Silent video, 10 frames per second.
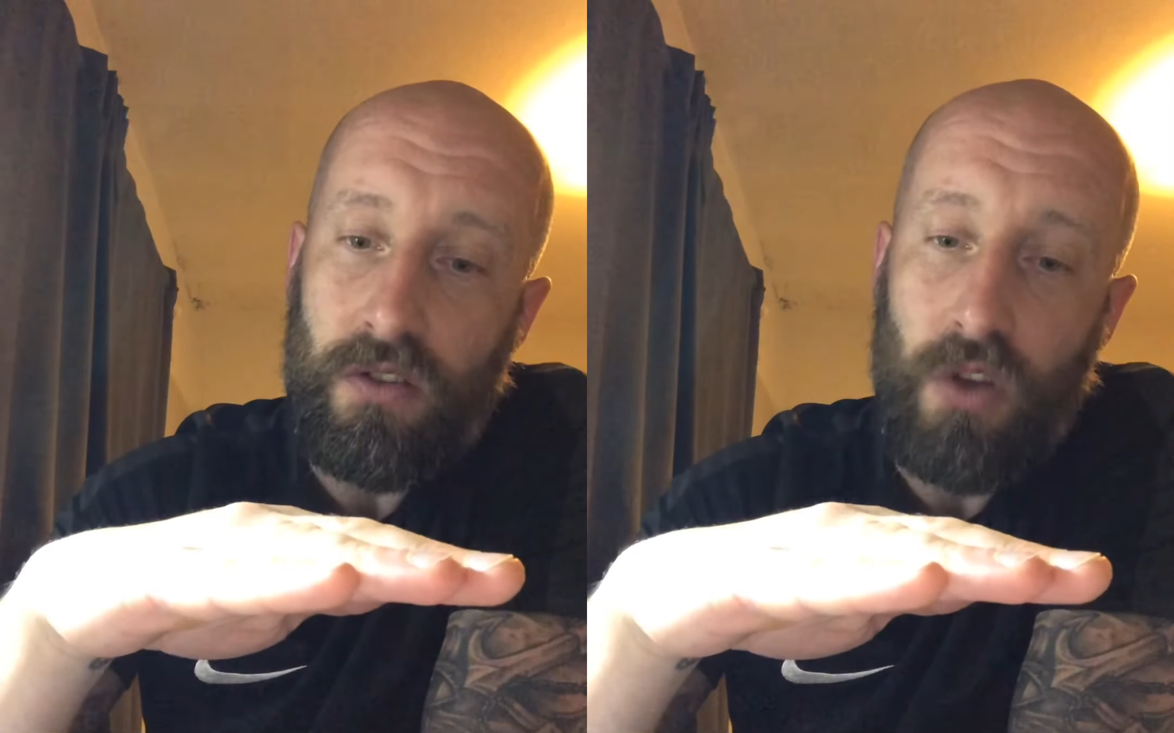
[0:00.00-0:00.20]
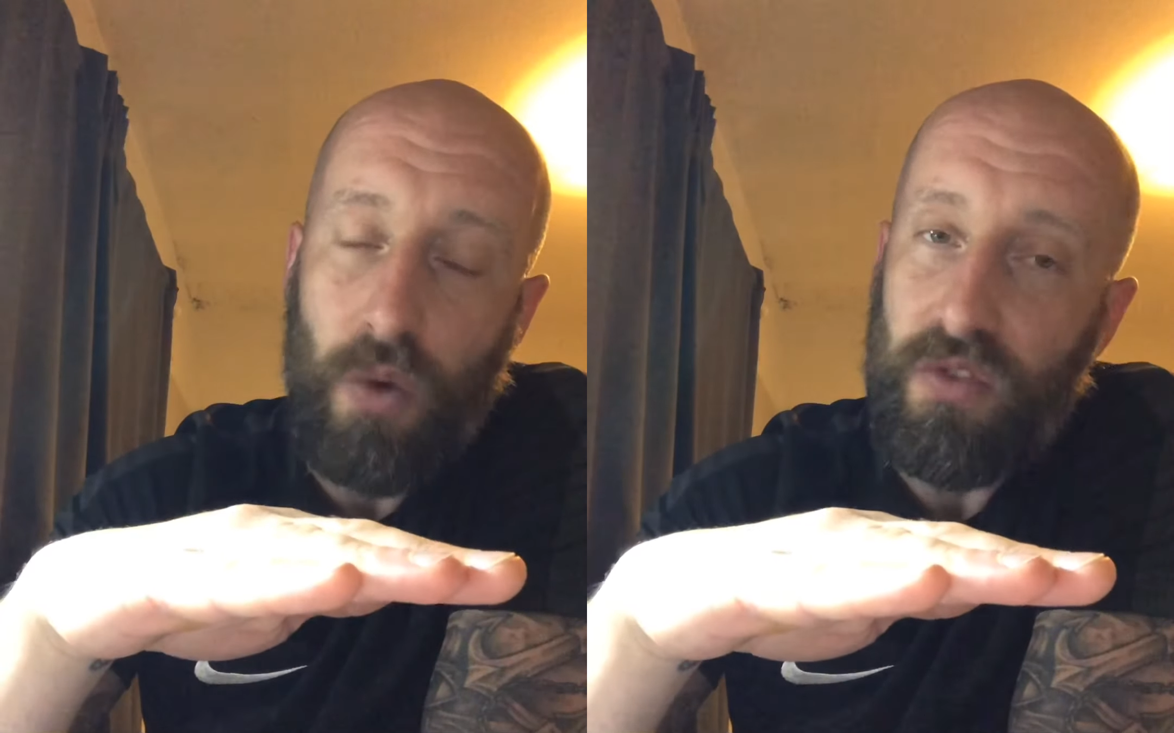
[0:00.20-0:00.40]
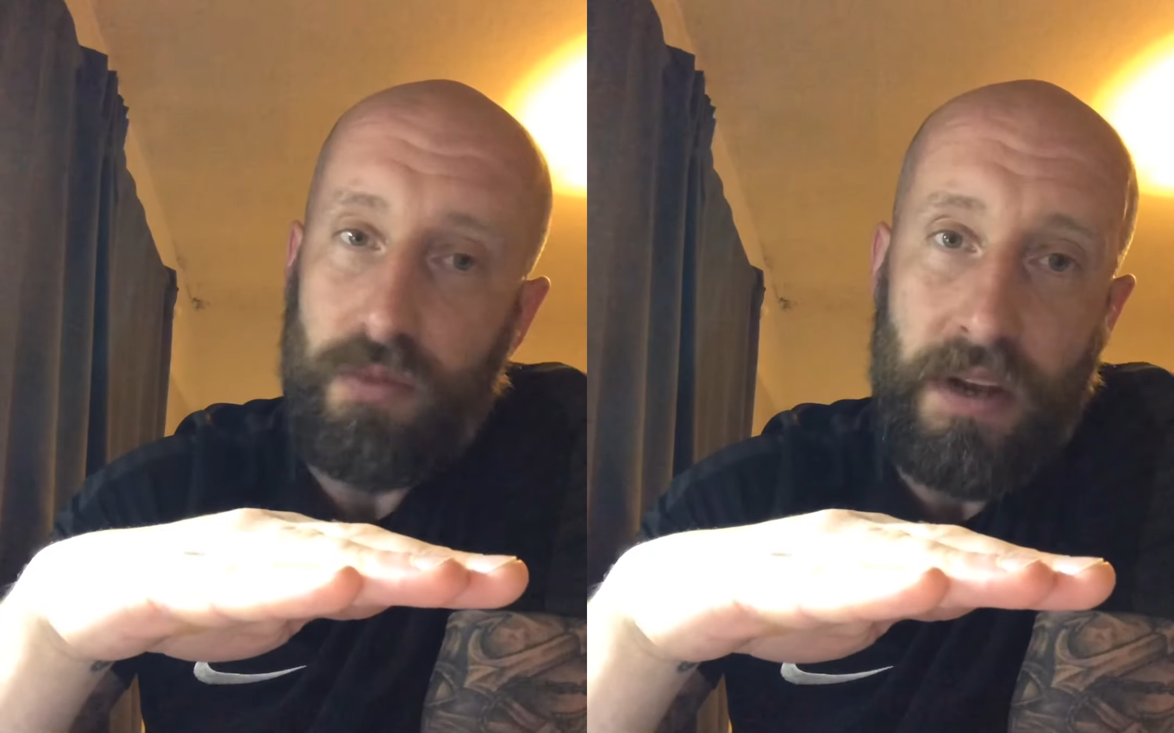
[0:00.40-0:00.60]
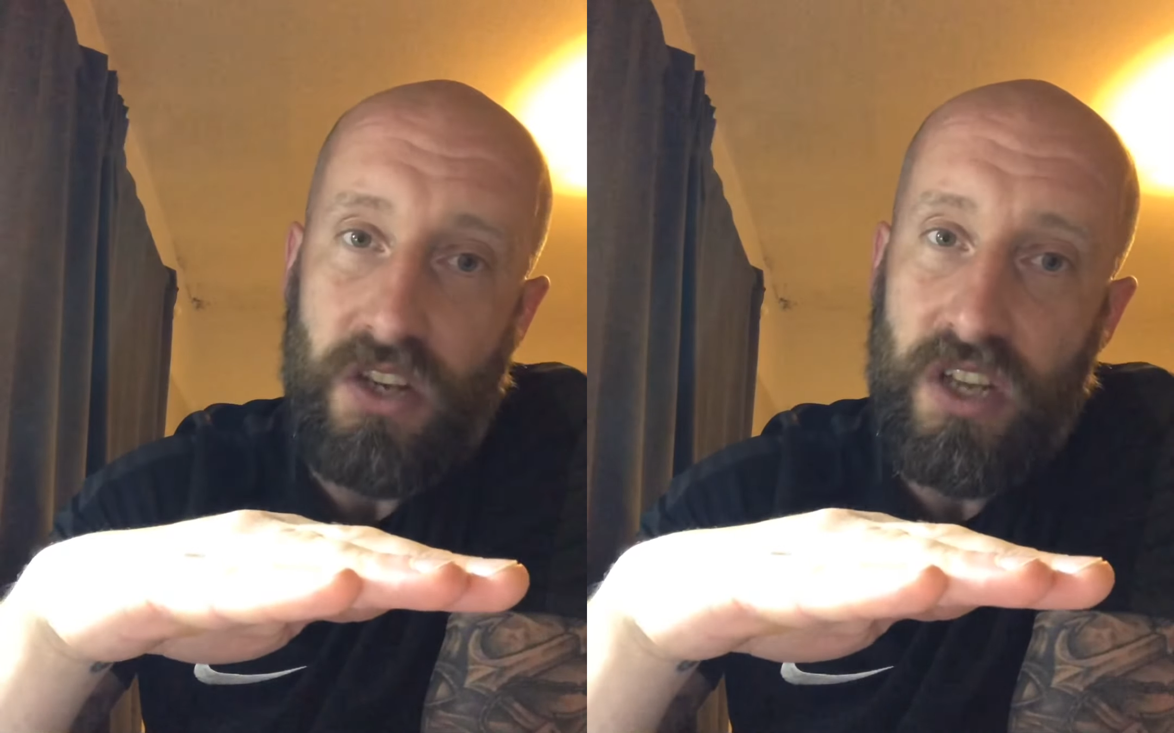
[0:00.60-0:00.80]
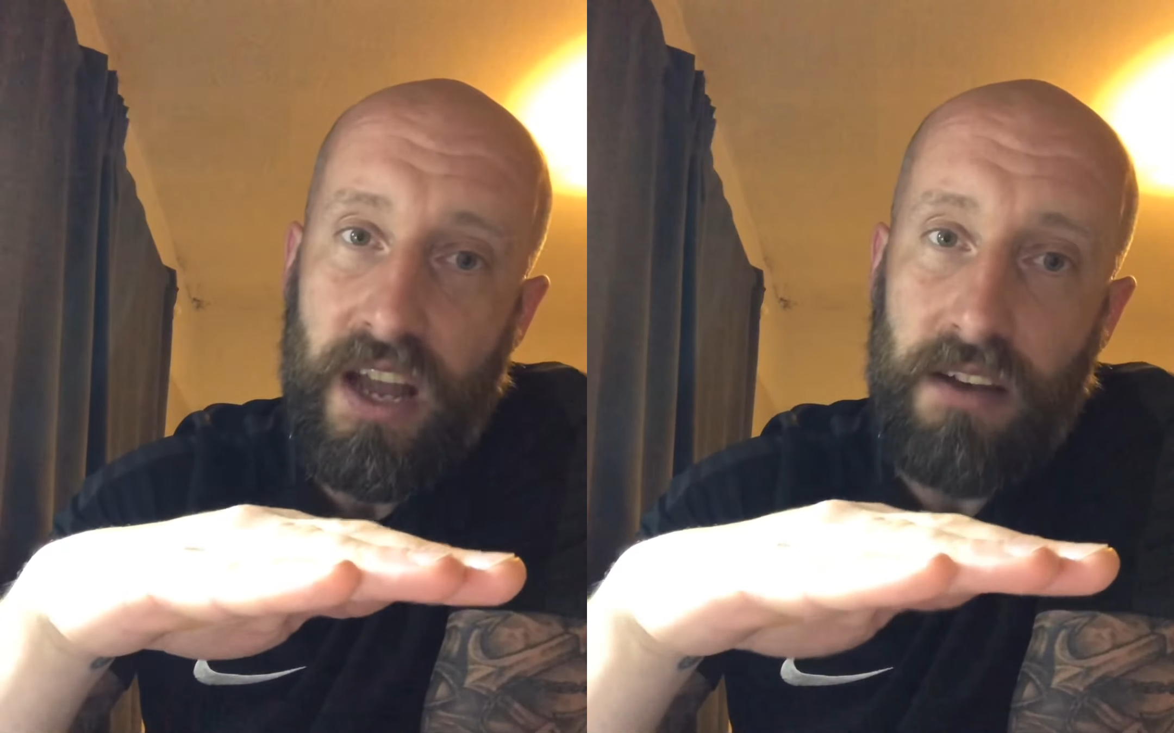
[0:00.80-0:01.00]
go for as many as
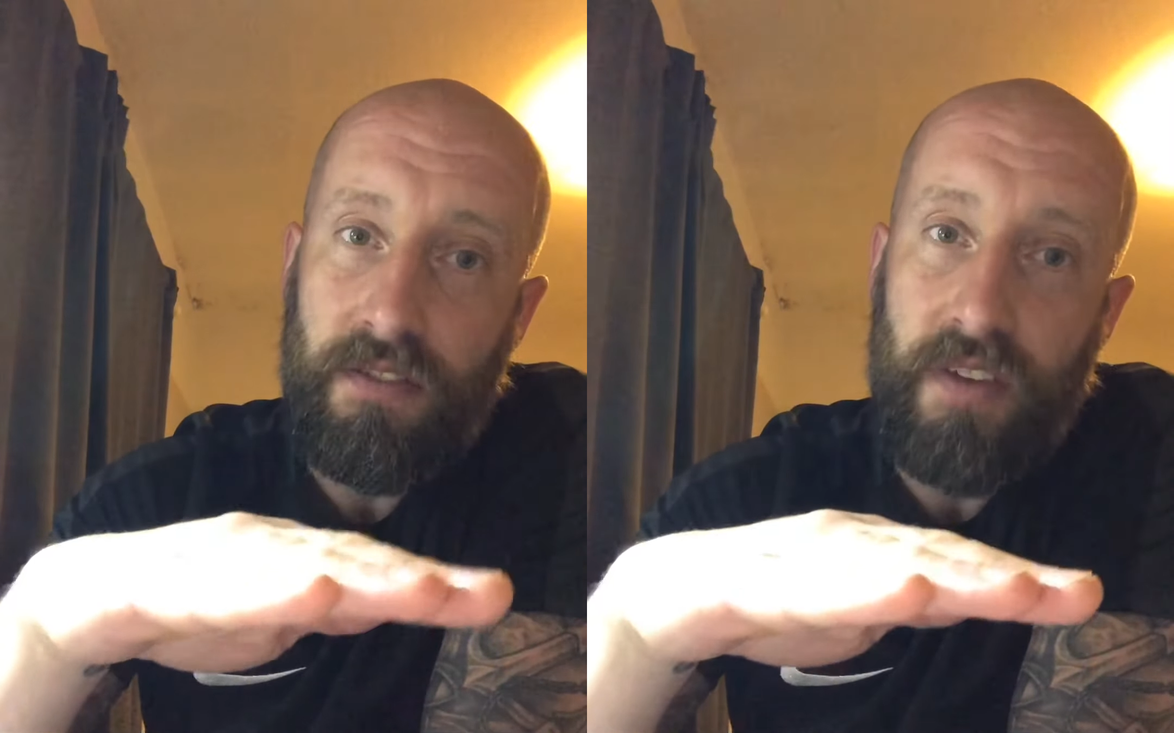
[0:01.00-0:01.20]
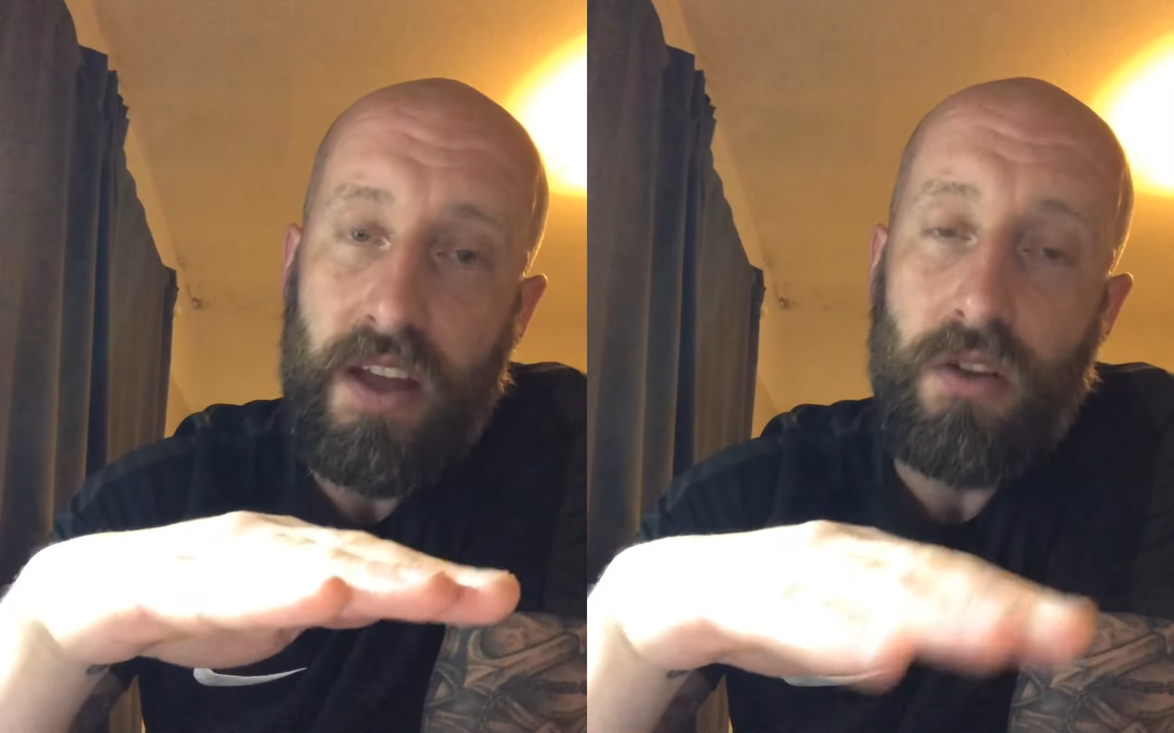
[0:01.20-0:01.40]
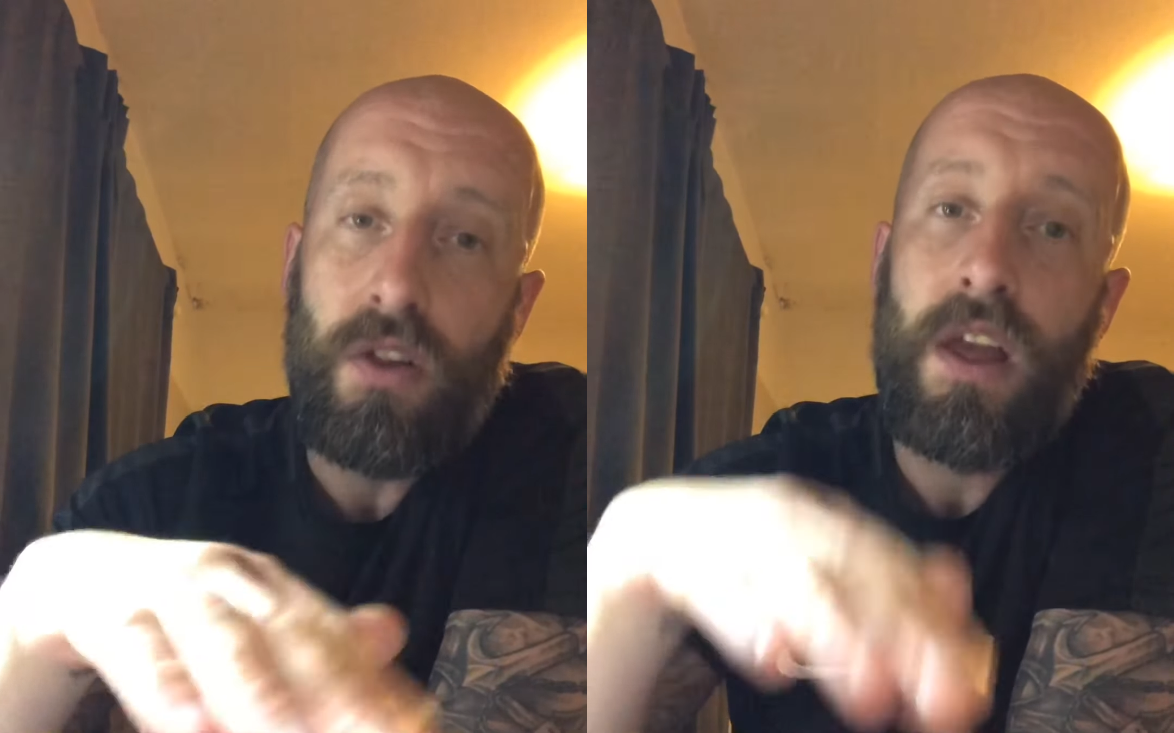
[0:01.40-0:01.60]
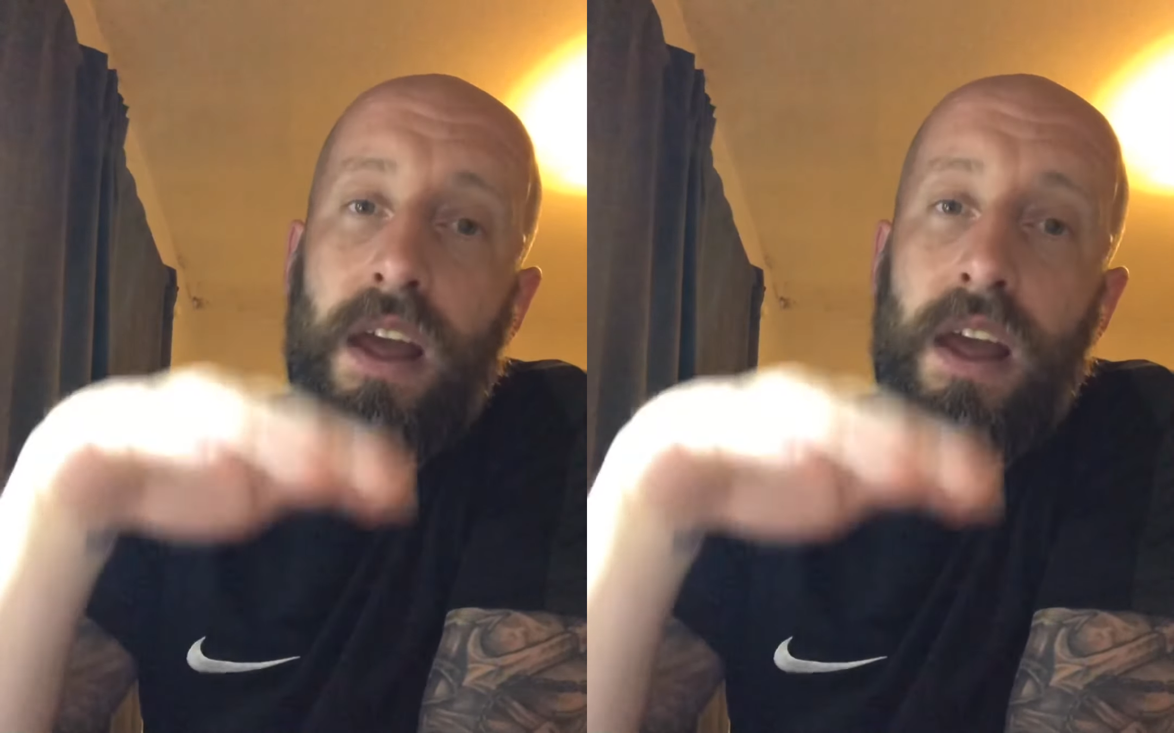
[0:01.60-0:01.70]
you can, fail,